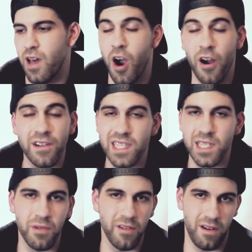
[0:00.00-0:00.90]
artists
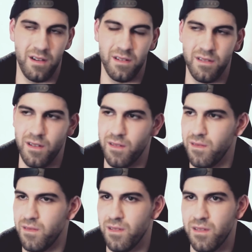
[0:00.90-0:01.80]
he's put on. You know,
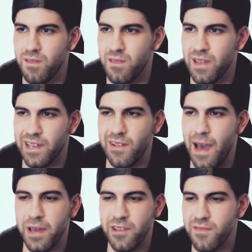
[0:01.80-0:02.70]
you,
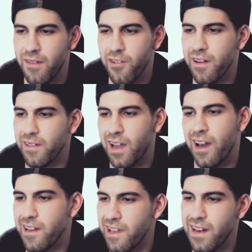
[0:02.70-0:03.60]
I bet you never heard of
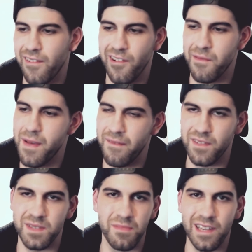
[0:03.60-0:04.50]
Kanye, you never heard of
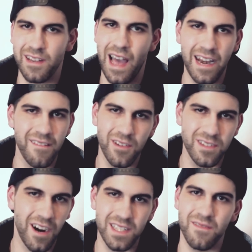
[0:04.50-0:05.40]
Memphis Bleek, any of
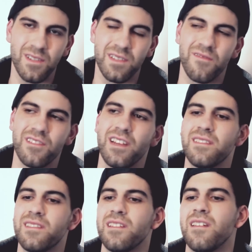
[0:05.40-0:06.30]
those artists wasn't for Jay
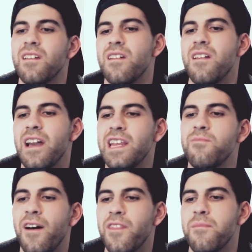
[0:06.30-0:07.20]
Z, and he
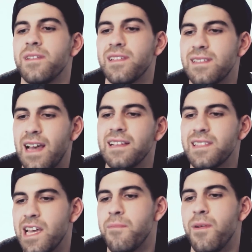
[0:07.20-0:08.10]
brought the business side
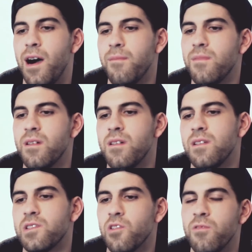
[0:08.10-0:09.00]
to hip hop
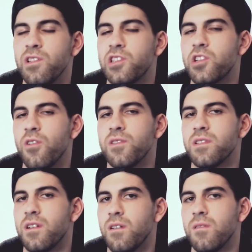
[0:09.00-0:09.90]
so it really shows,
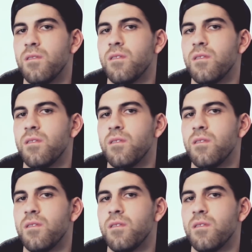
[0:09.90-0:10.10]
you know,